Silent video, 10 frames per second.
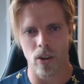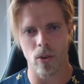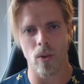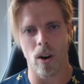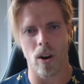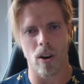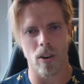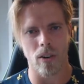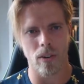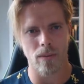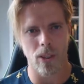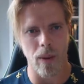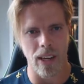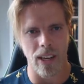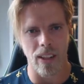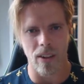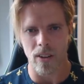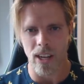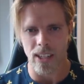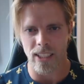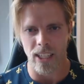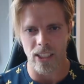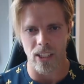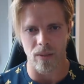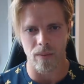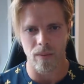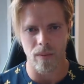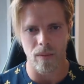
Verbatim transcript: who are spending their entire session